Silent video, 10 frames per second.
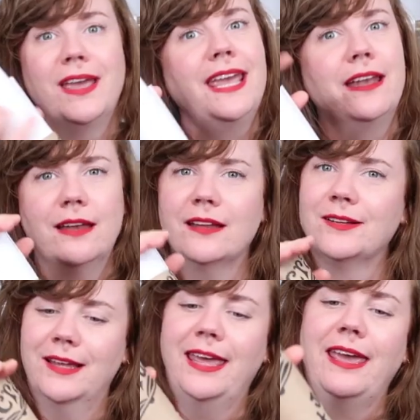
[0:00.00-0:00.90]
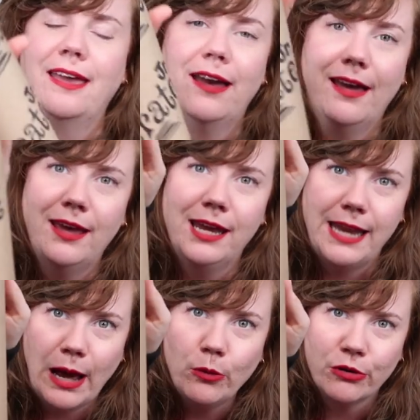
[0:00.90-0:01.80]
in an
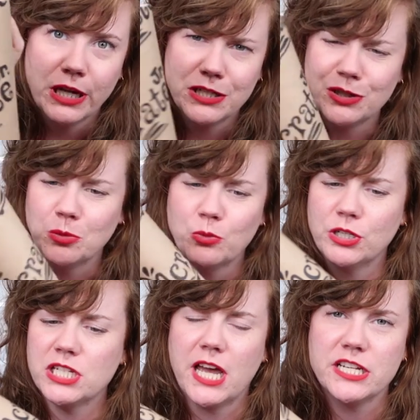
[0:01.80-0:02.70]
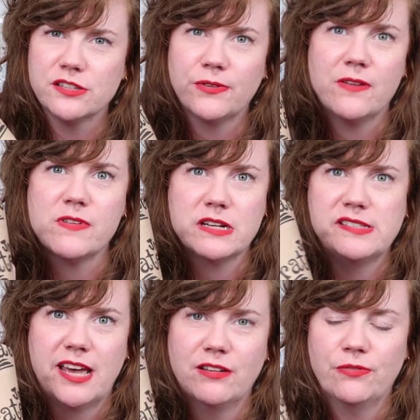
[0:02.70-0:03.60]
Owlcrate tube, which I just find
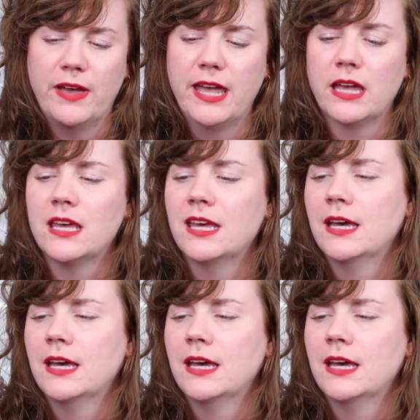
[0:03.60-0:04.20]
very satisfying.